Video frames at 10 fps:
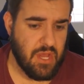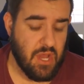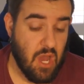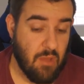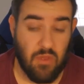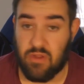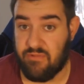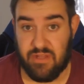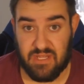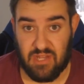I'm not going to
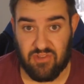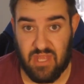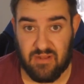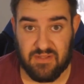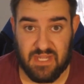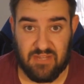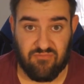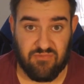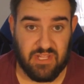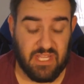really touch that because that's
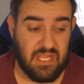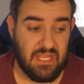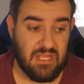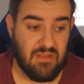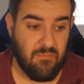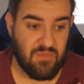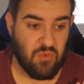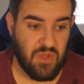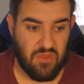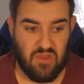really
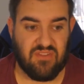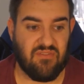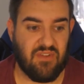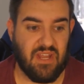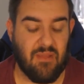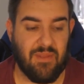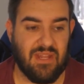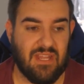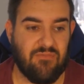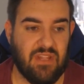between those three. I mean, it
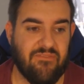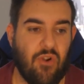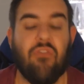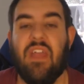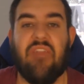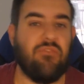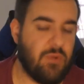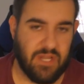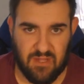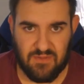doesn't really involve
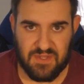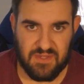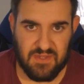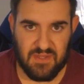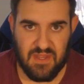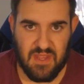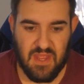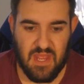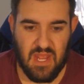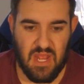everyone else.
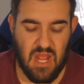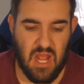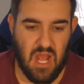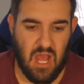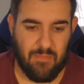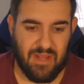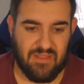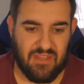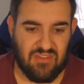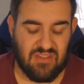I mean,
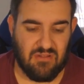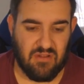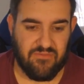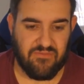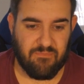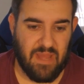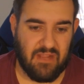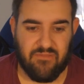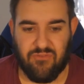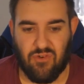there's just a lot of
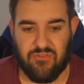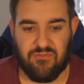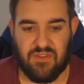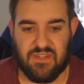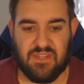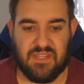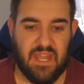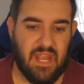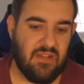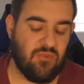back and forth. Kristen
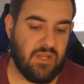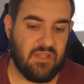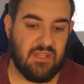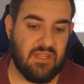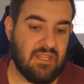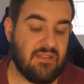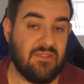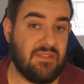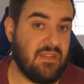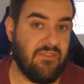saying Twit did this
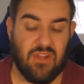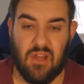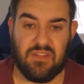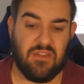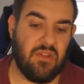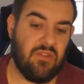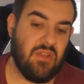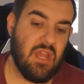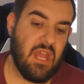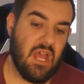because if you guys don't
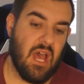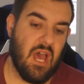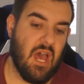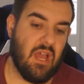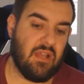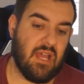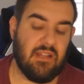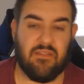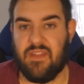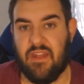know,
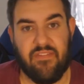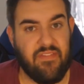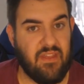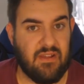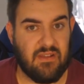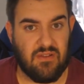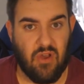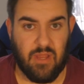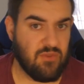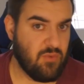Cuddle of Death and
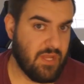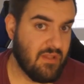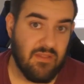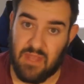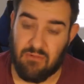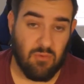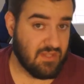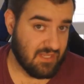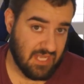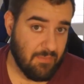Hi I'm Twit, they were
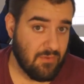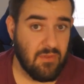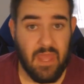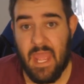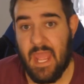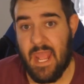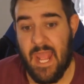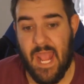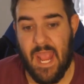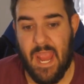once a couple.
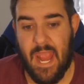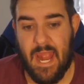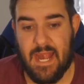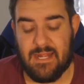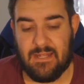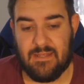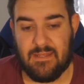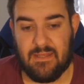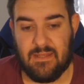And